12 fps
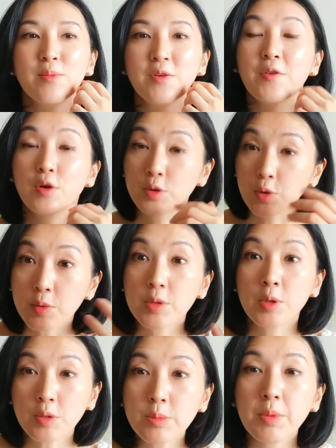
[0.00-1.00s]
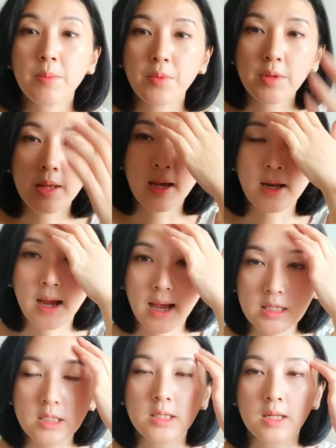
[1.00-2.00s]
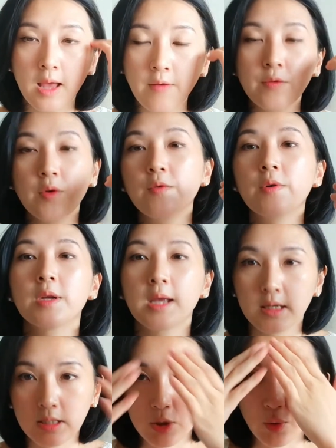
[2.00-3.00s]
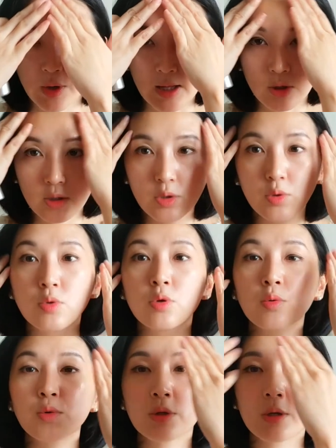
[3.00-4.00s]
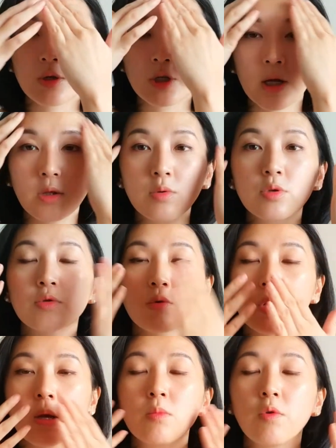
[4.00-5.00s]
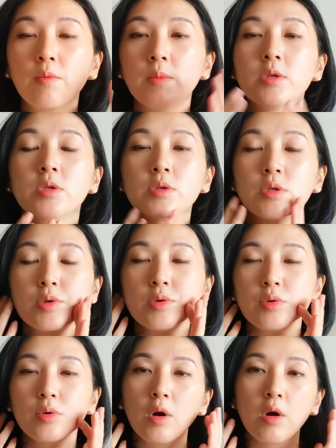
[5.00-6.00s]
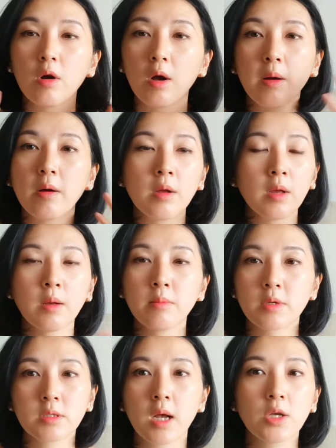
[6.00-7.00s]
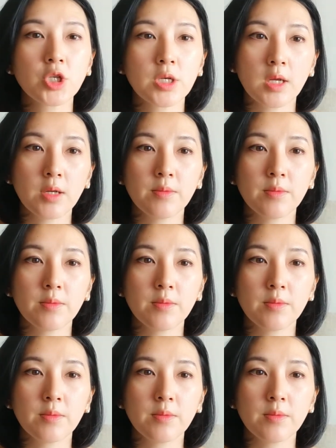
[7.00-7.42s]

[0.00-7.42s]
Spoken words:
But for those people that has leftover, yes, you can just use a gentle stroking movement just to massage it in.